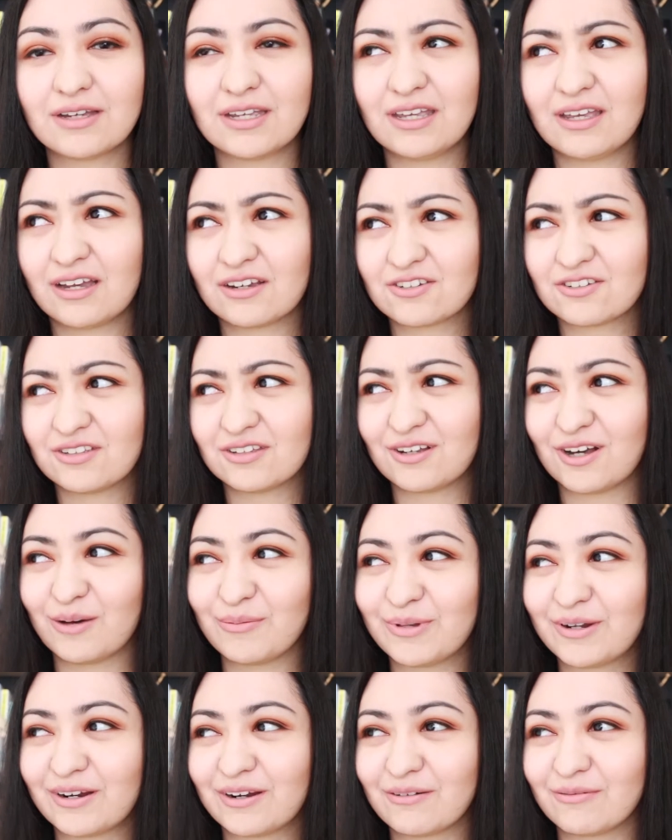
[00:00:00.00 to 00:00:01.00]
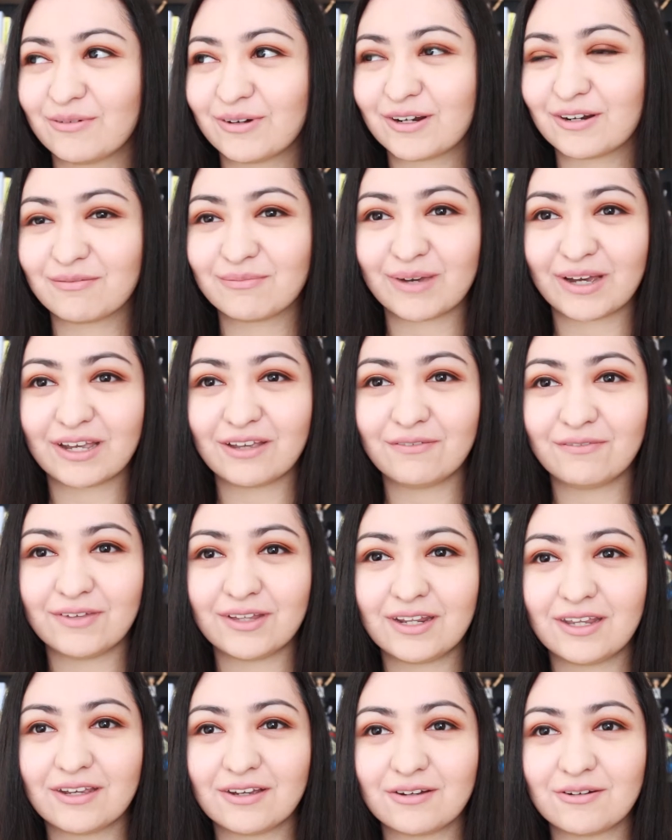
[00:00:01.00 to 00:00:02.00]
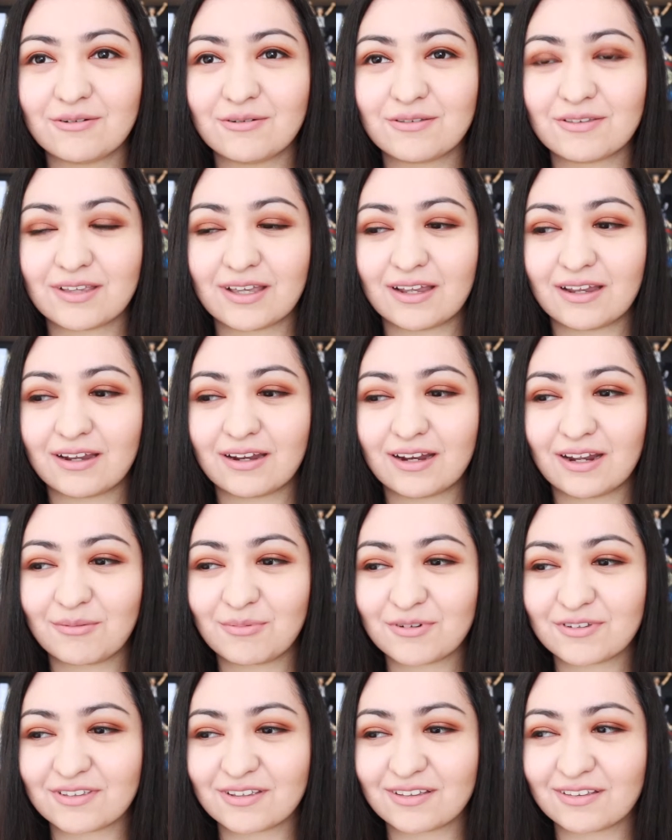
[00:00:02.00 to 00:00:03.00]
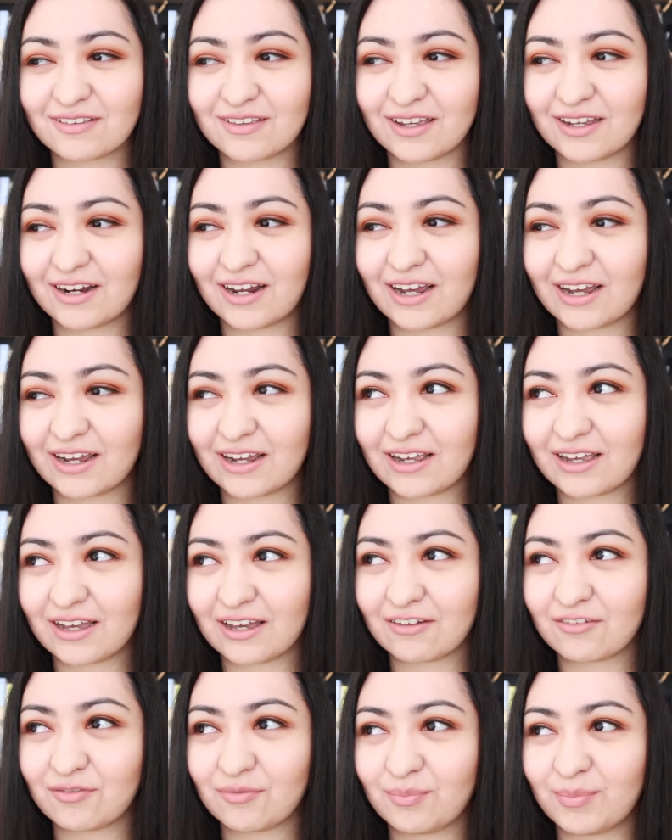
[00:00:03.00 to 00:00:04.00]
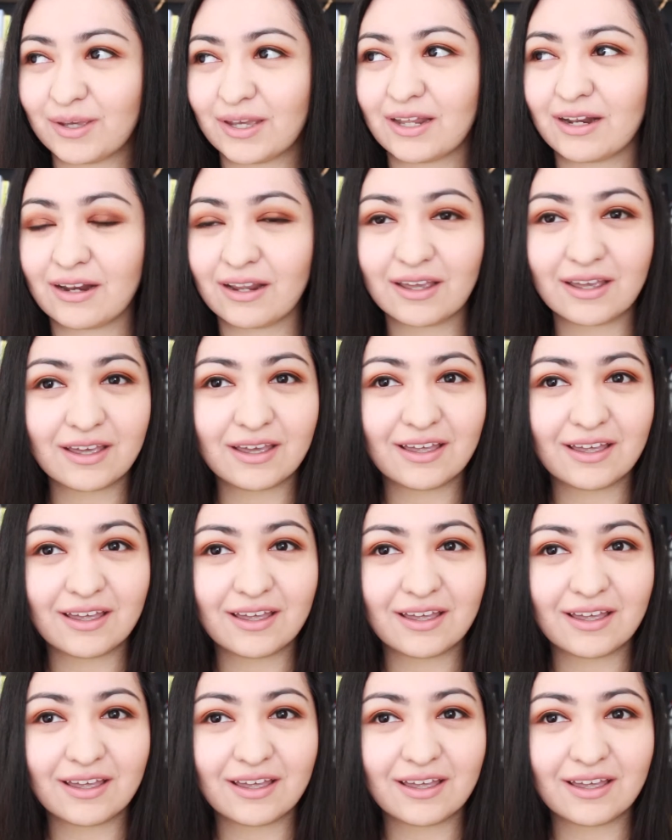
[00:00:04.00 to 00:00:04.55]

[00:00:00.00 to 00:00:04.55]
He actually commented in one of my videos, and ever since then I have been